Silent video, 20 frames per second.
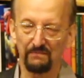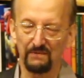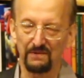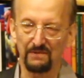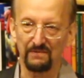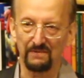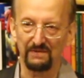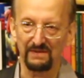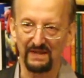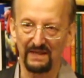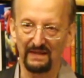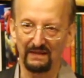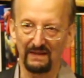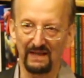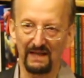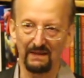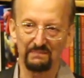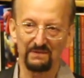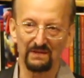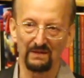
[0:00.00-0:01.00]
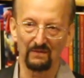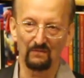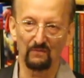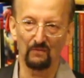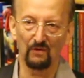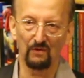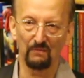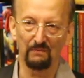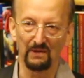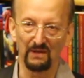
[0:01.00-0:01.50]
which was then kept in the
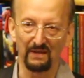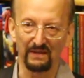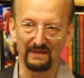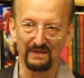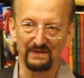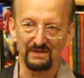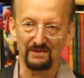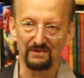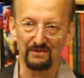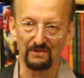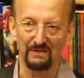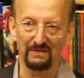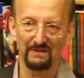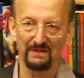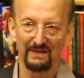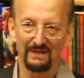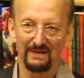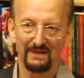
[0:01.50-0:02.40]
Warburg Institute.